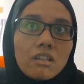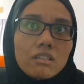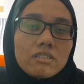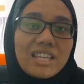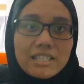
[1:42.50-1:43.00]

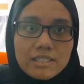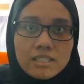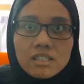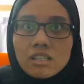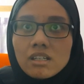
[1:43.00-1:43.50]

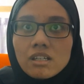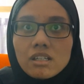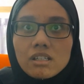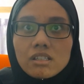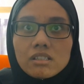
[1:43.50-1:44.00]
Texting,
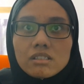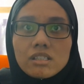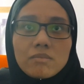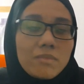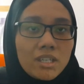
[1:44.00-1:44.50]

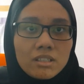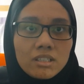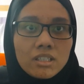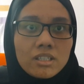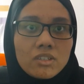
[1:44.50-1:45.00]

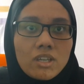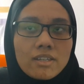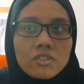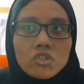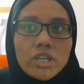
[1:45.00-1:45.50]
emailing,
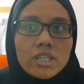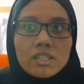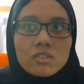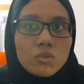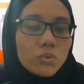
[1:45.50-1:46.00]
and
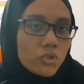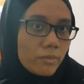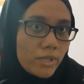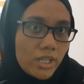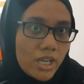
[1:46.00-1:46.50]
checking social
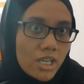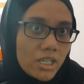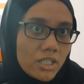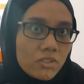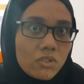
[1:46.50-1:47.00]
media,
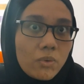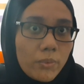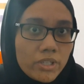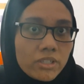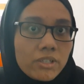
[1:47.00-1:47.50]
it is no
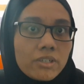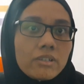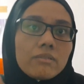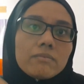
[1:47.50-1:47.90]
wonder